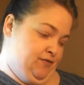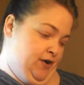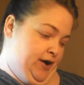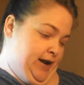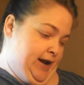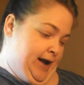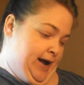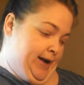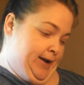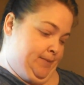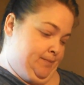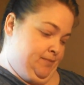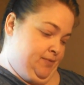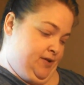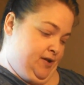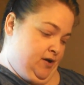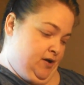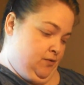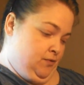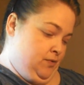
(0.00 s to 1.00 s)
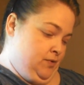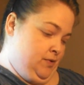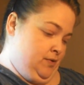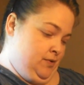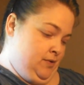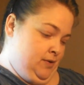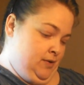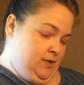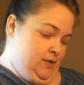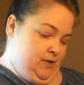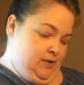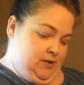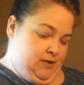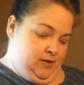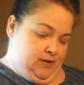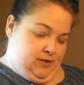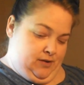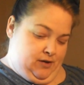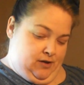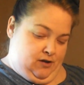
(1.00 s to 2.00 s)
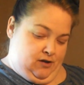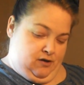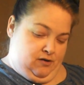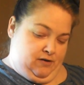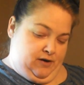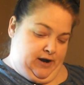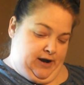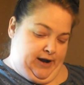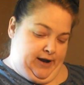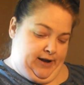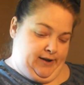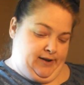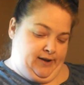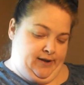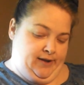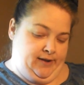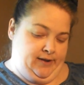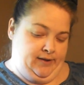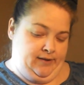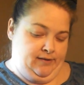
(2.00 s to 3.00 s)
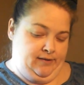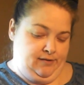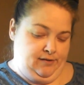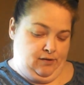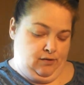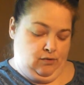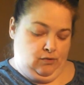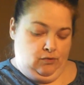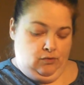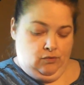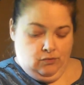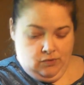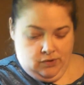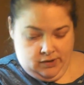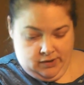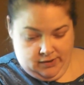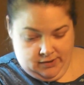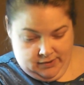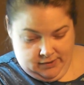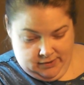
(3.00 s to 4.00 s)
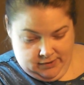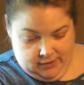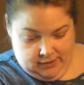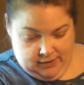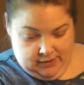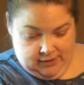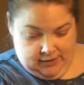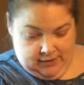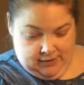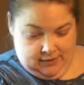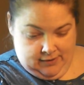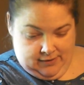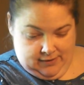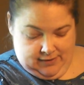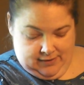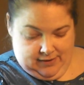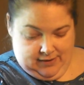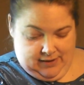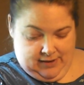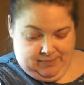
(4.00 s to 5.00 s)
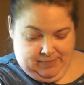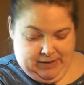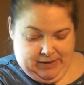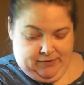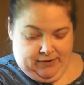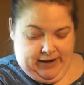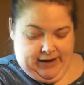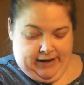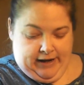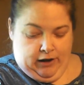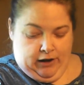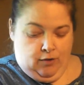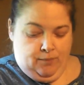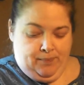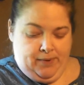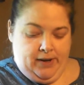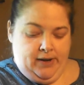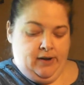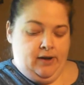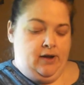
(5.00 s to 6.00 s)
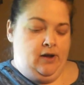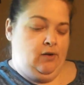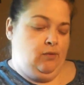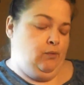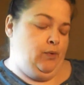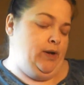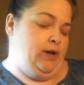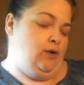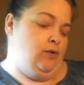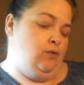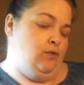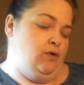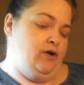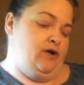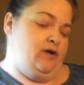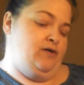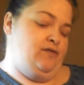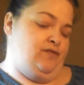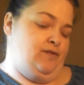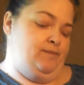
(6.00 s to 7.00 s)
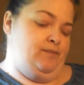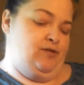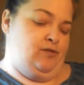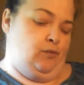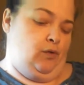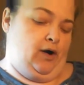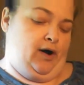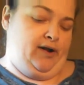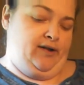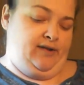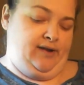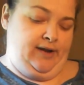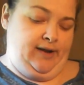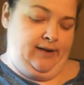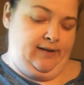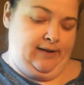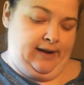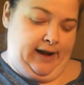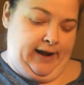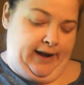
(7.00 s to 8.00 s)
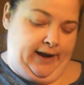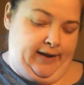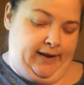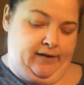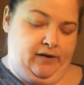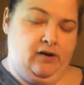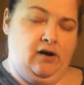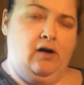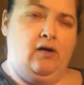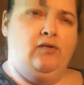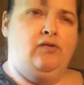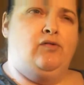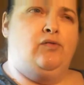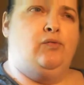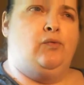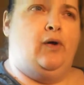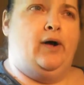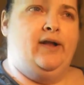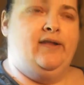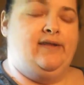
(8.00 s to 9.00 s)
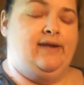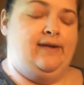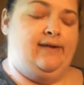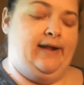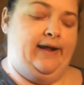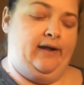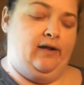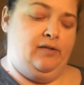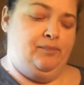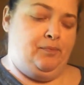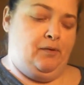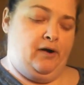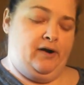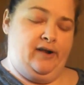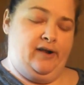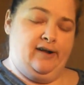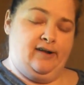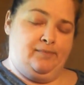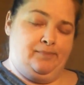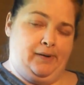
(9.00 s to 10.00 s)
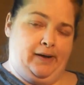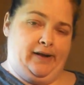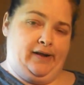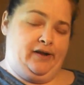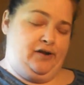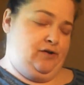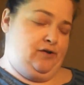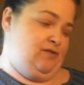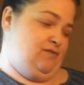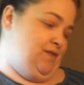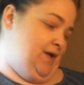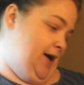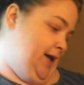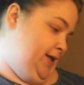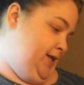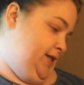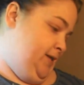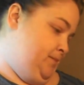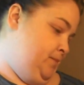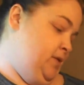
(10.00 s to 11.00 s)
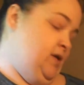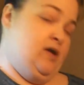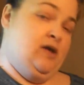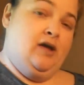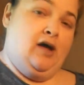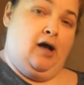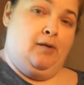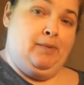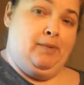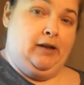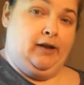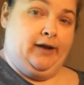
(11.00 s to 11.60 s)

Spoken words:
great items. So, alright, so let me go ahead and open. We ordered from Swanson's, and they're called Swanson's Health Products, but you can find them. I'll be